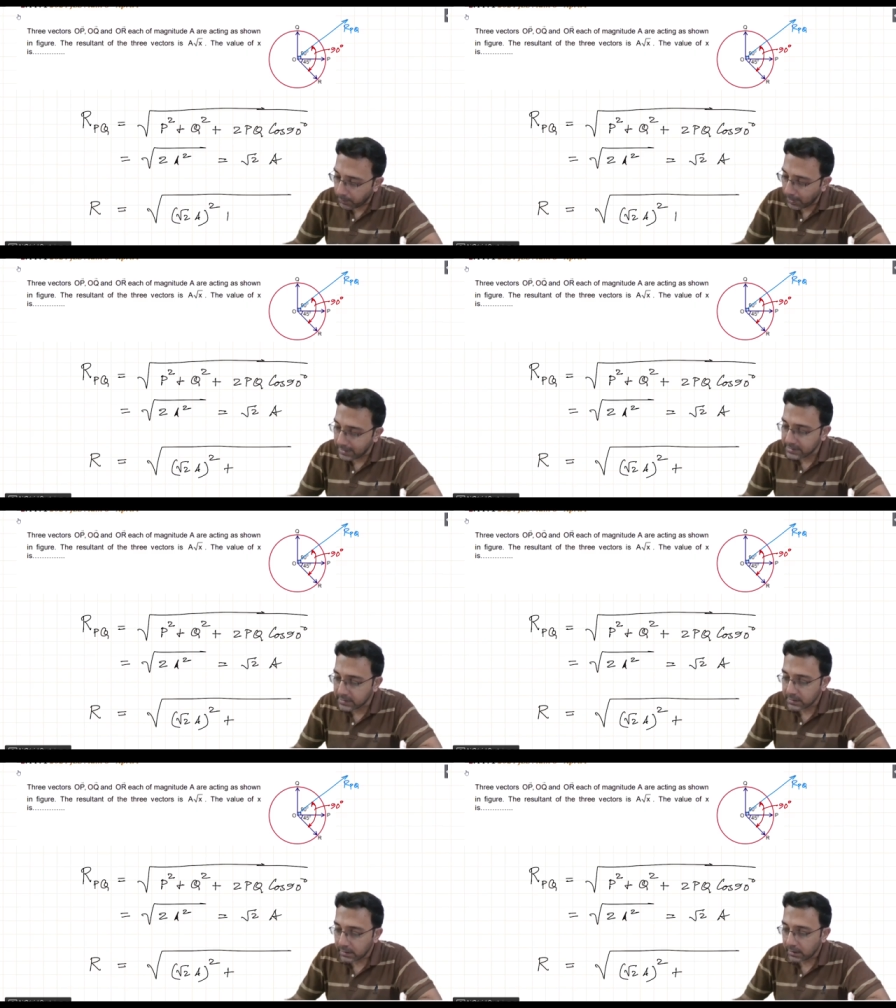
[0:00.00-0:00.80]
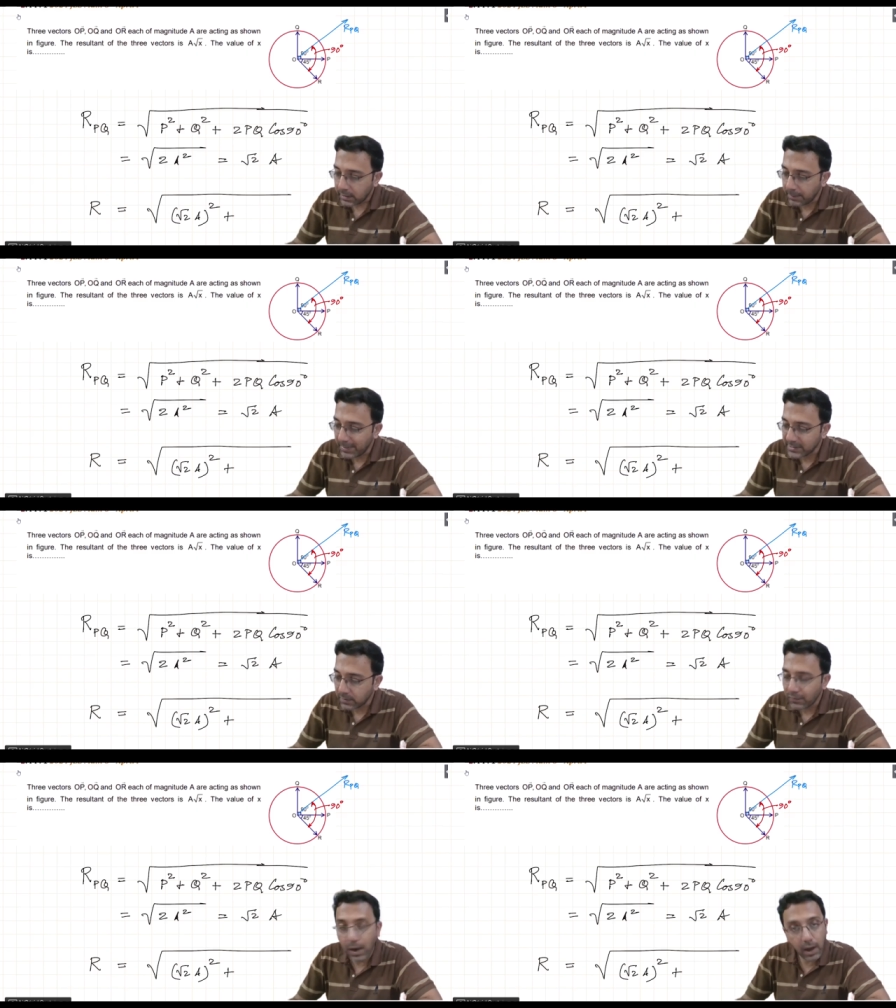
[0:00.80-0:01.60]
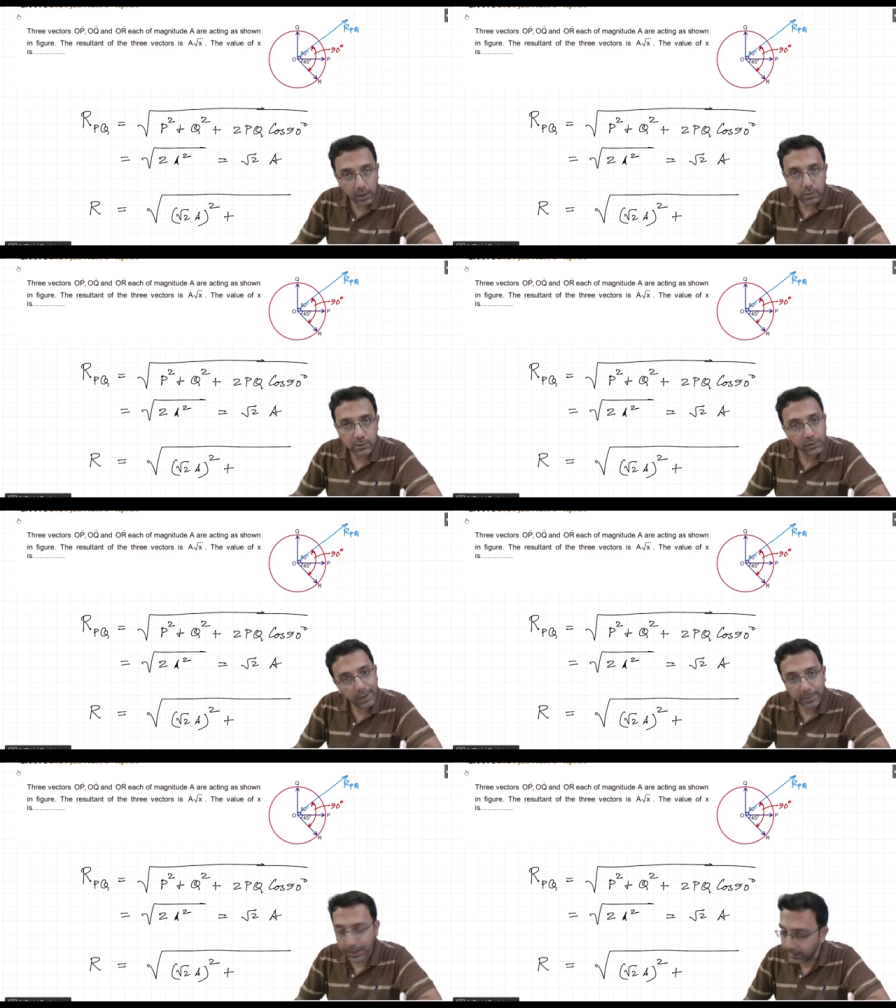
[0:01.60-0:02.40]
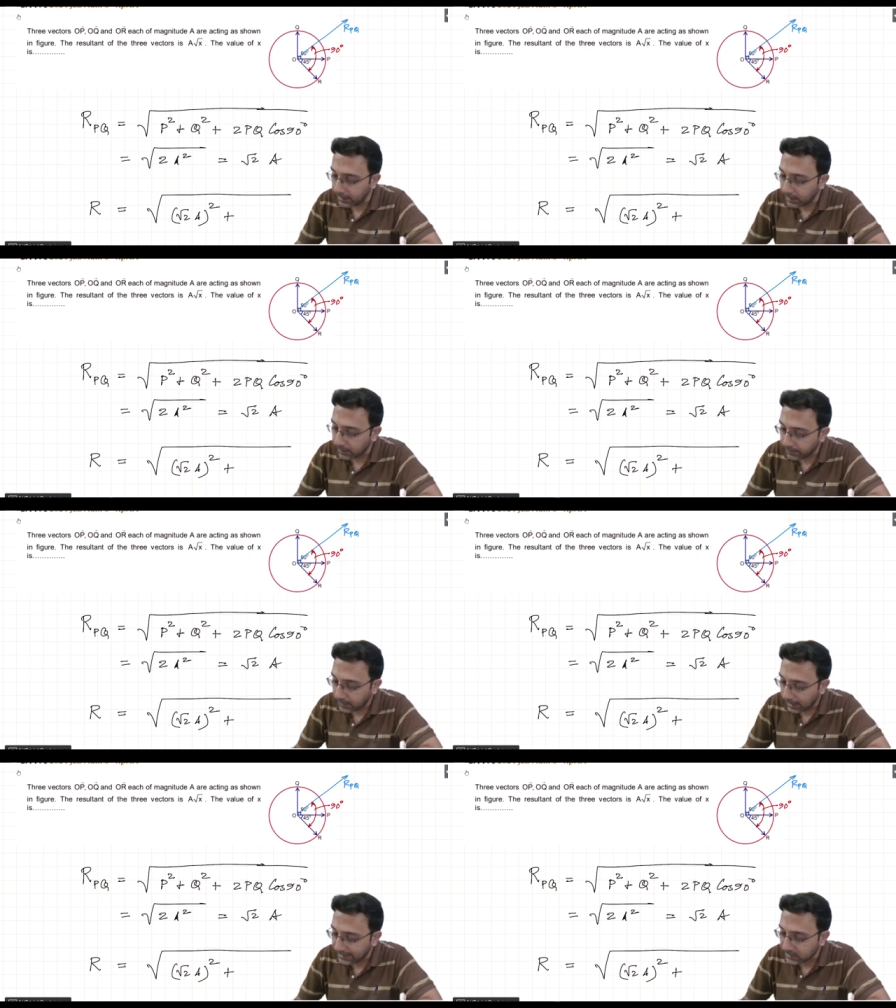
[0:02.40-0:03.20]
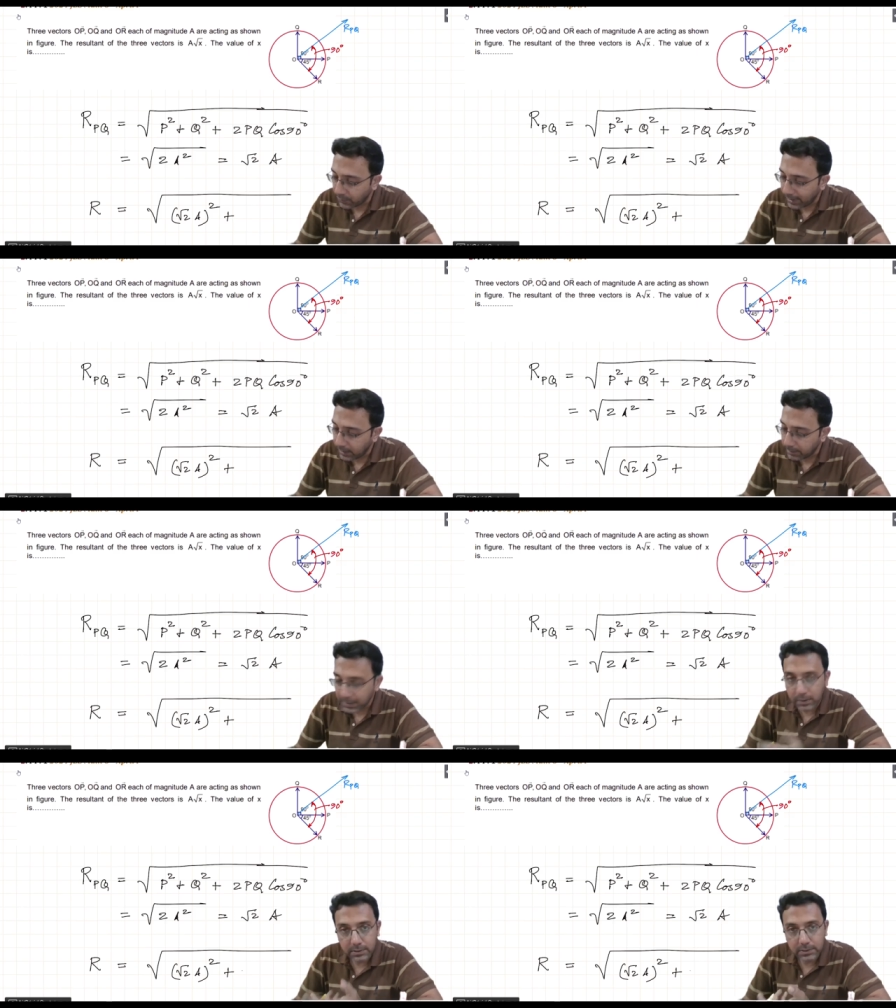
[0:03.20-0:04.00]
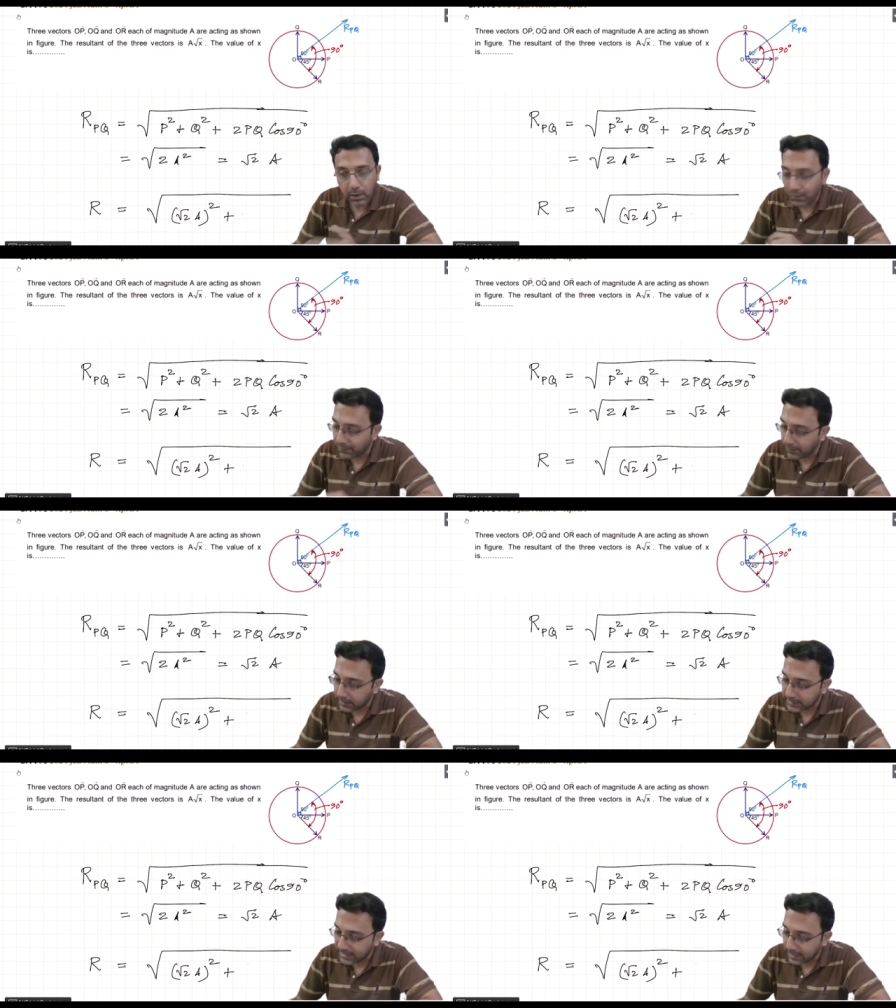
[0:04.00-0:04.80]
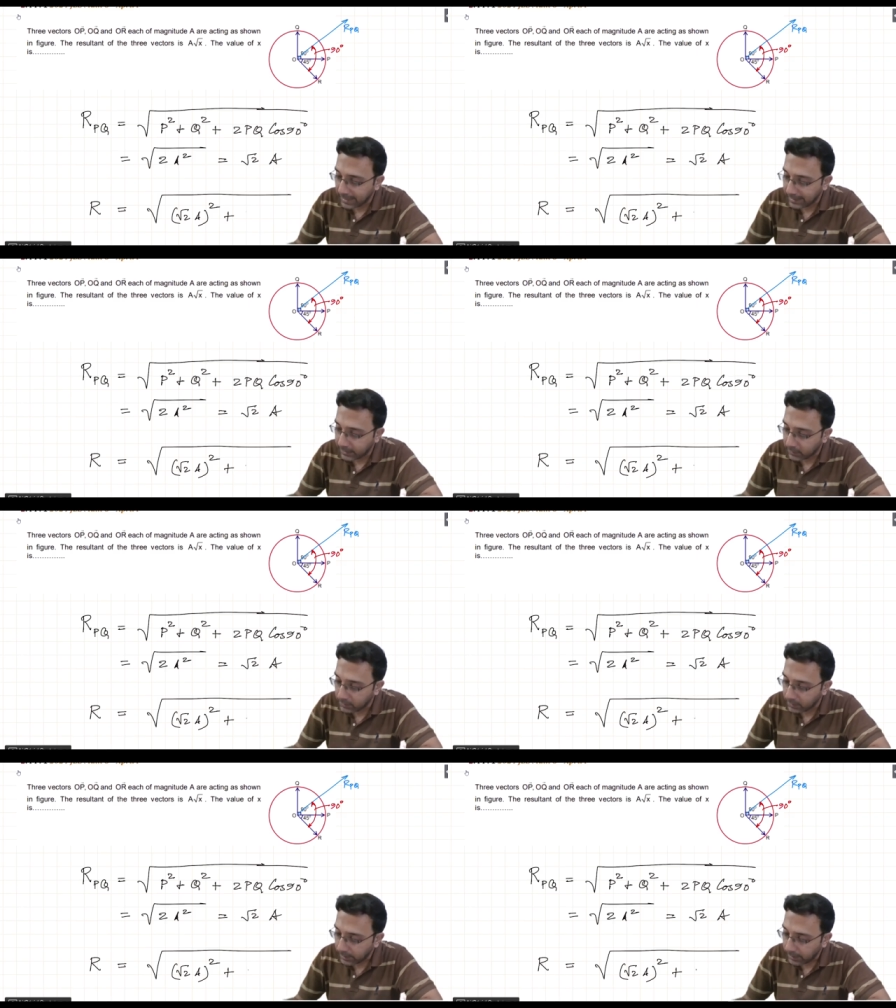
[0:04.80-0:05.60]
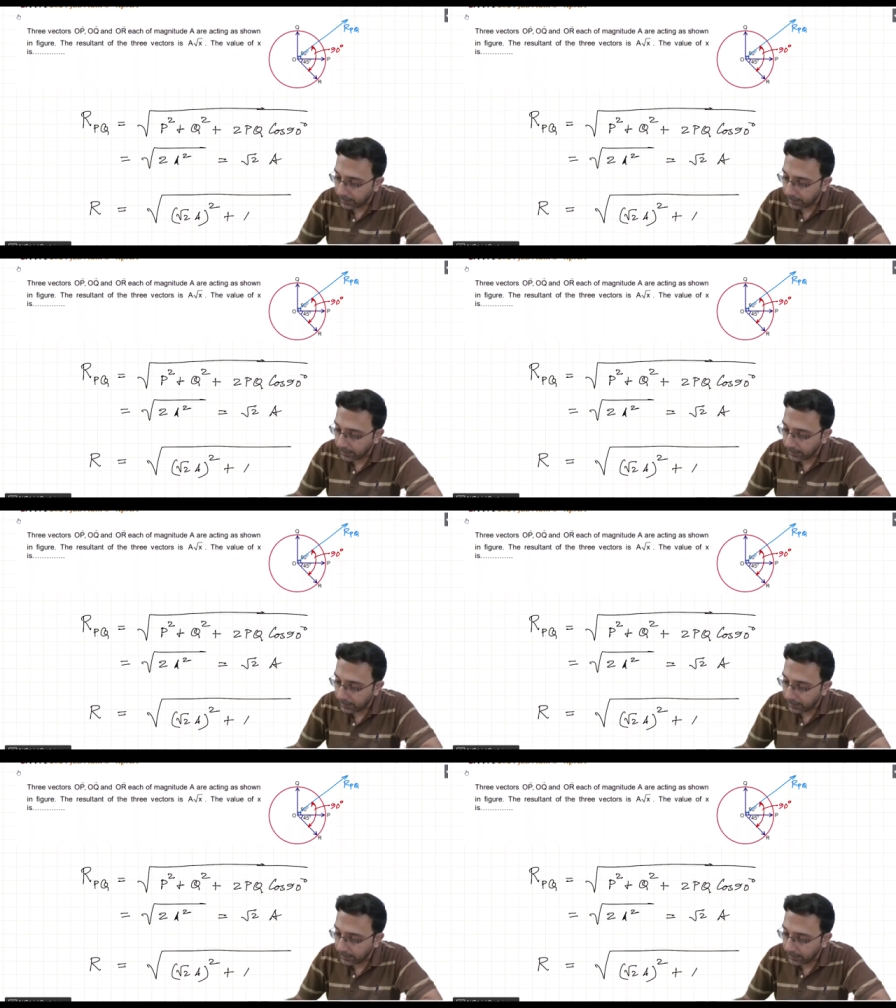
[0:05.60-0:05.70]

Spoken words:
plus, in place of R also I am writing A square because of same magnitude,